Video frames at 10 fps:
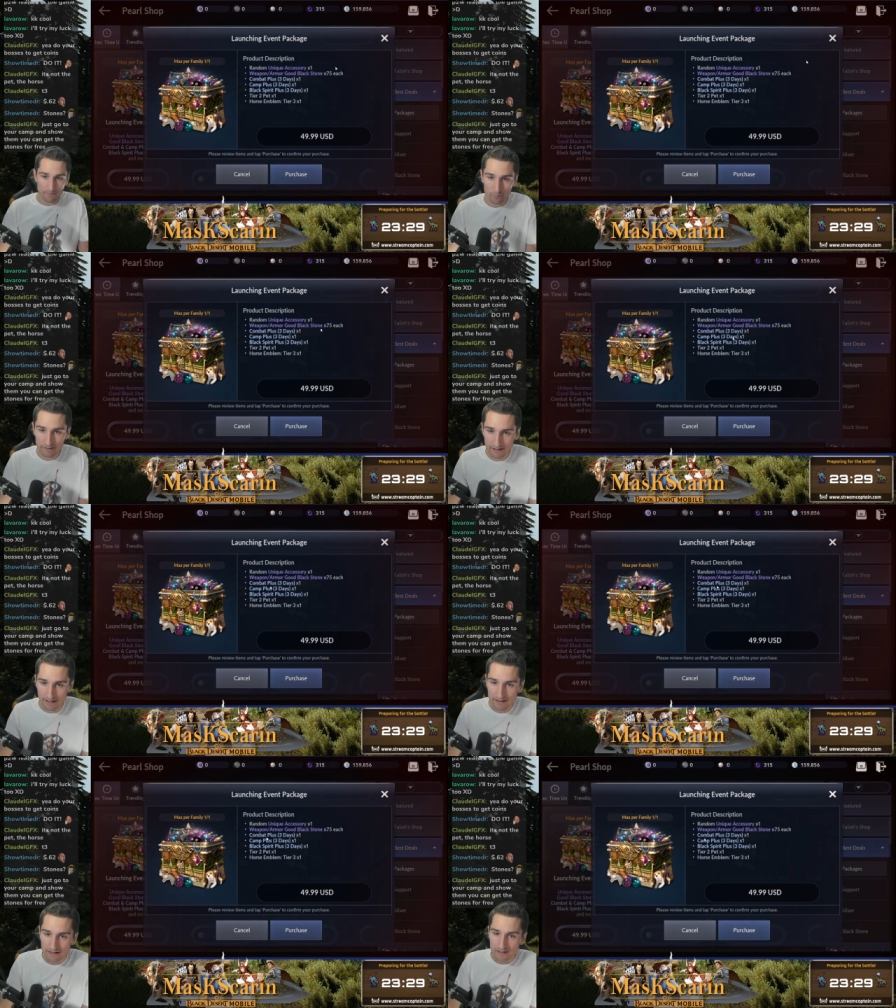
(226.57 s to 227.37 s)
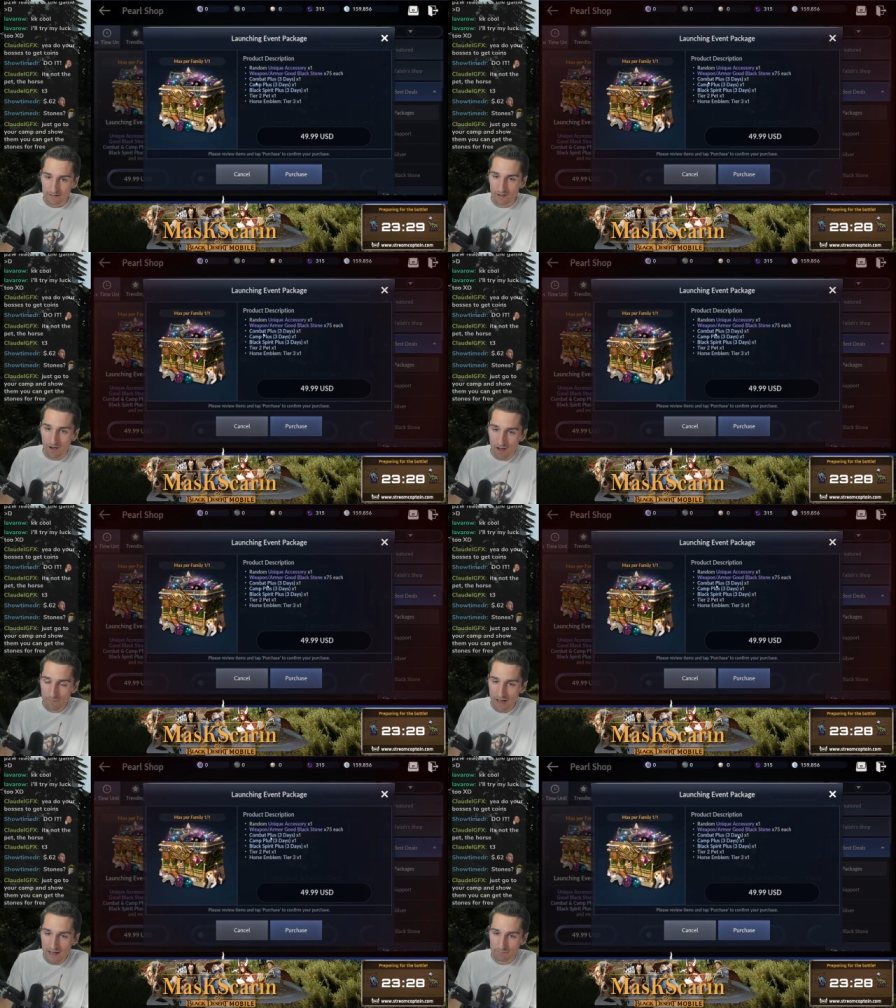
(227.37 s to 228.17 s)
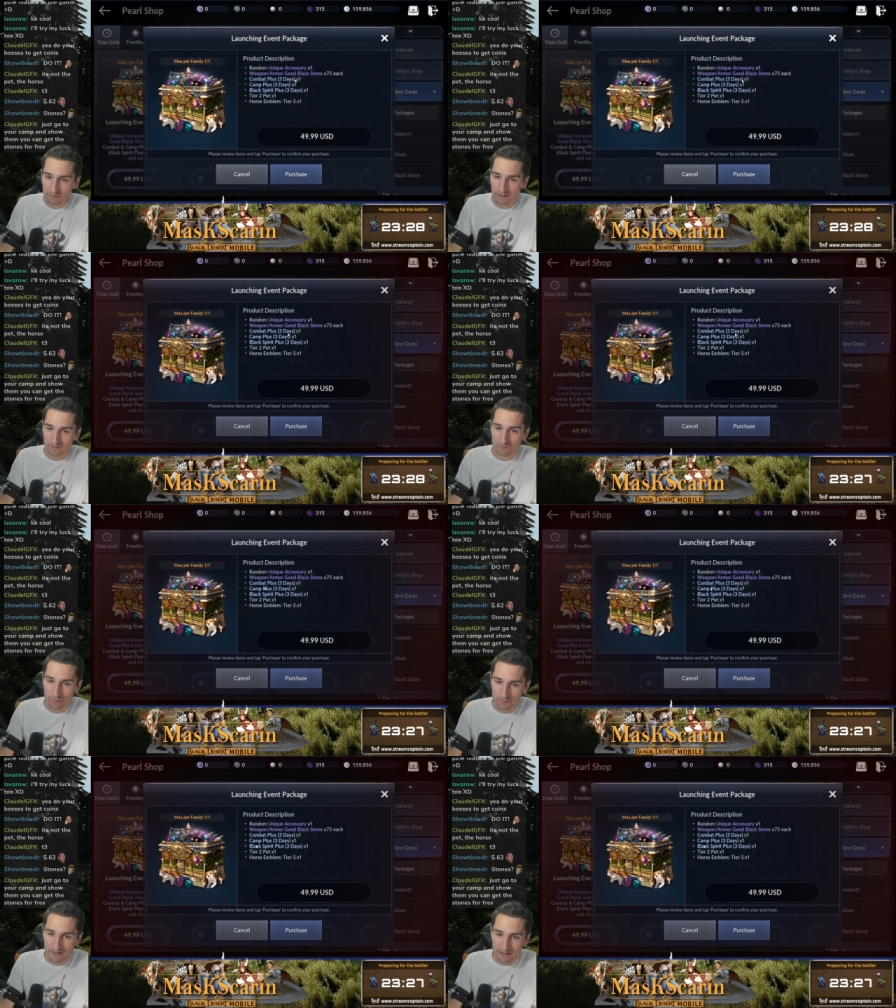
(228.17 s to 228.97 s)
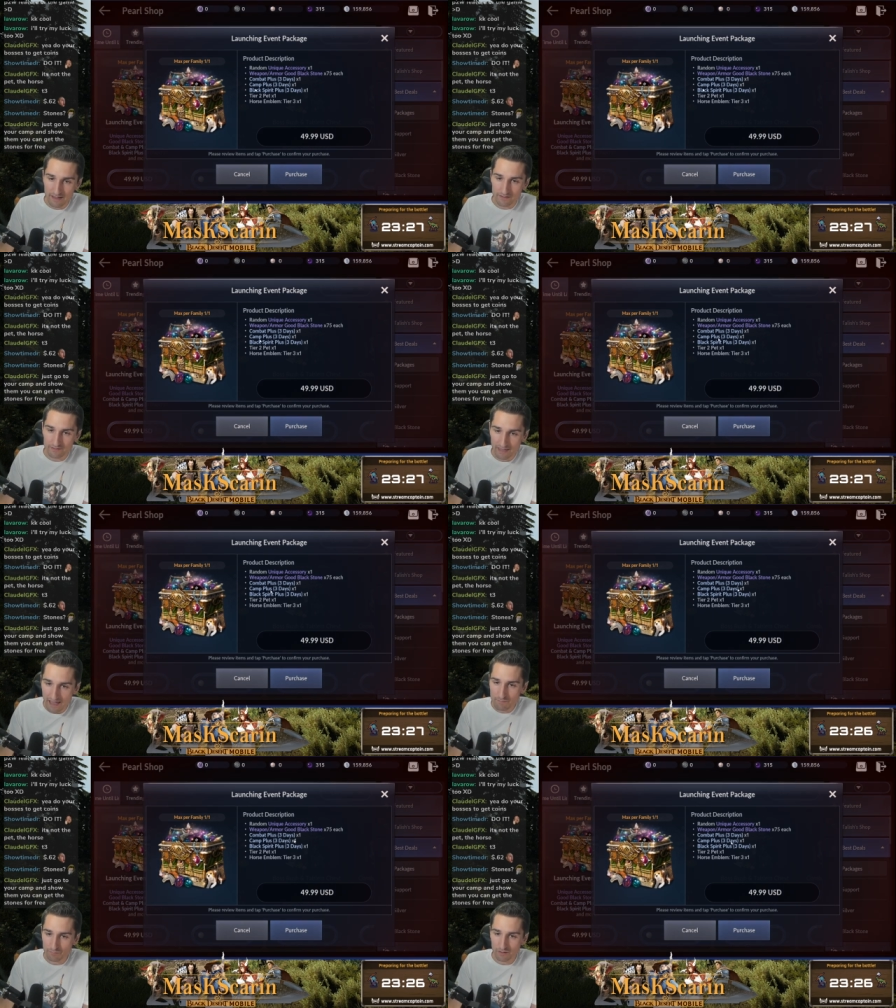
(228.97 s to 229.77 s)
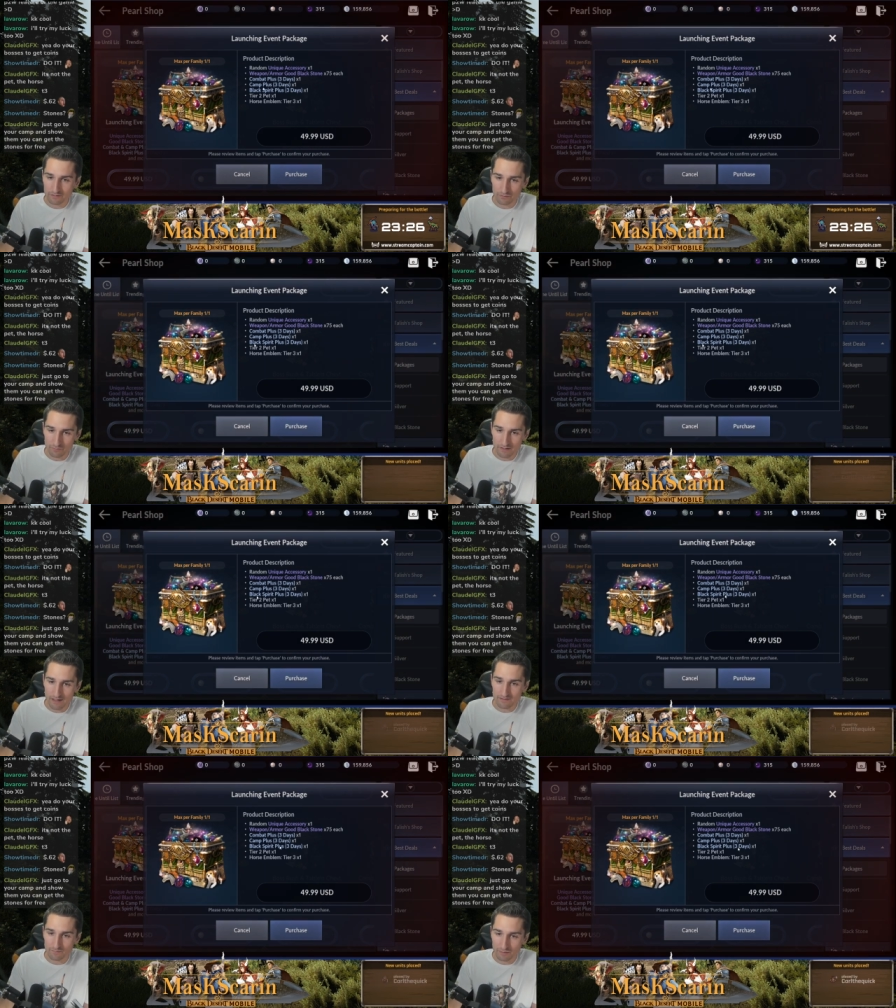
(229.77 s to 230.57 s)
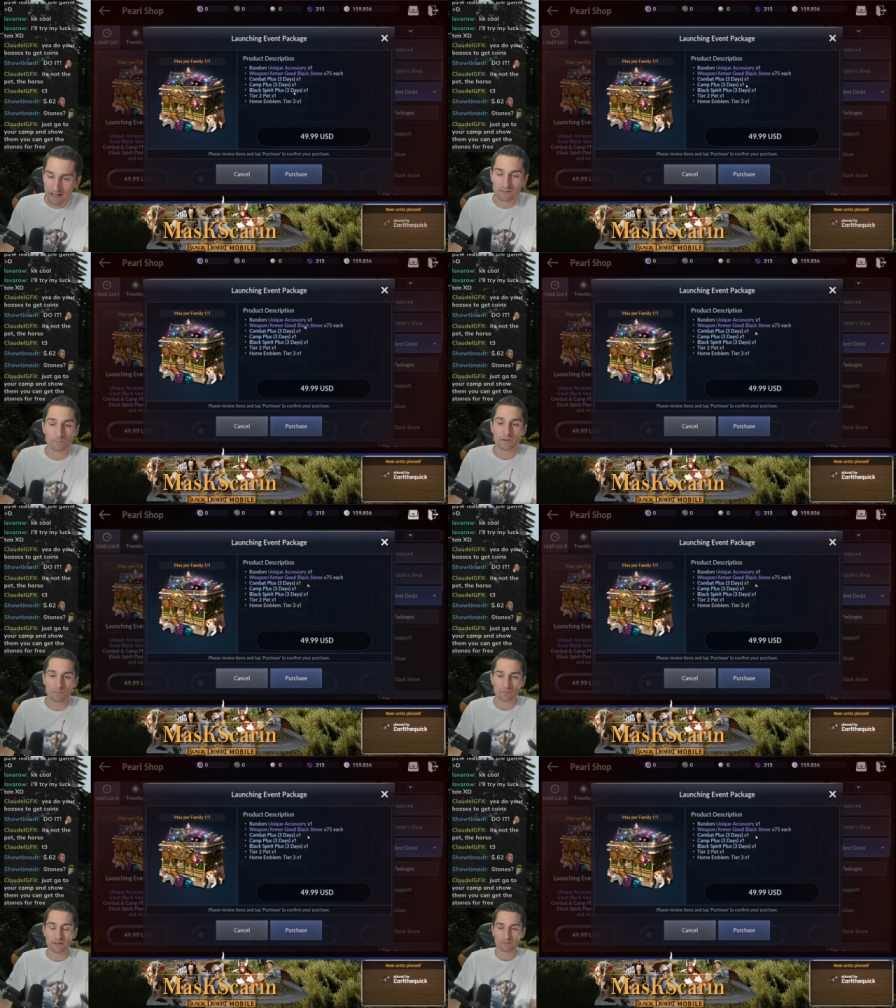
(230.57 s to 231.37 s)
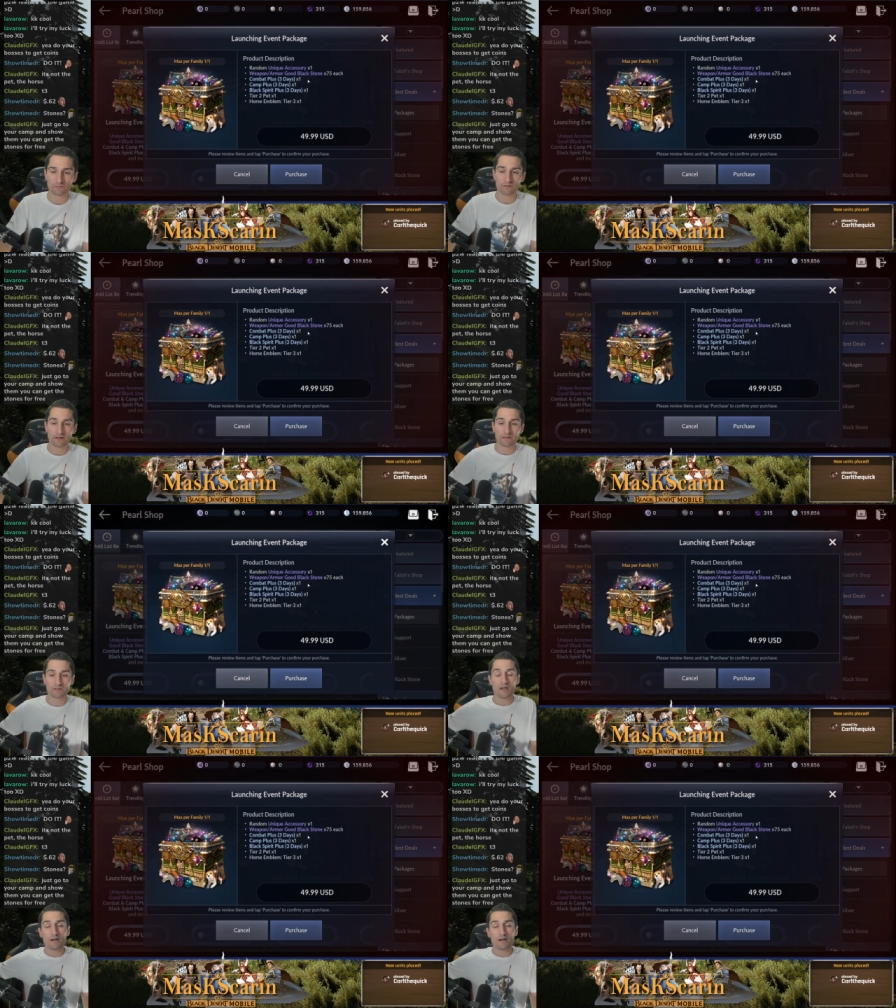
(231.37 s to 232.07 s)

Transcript: up, we got Combat plus three days, Camp plus three days, and Black Spirit plus three days.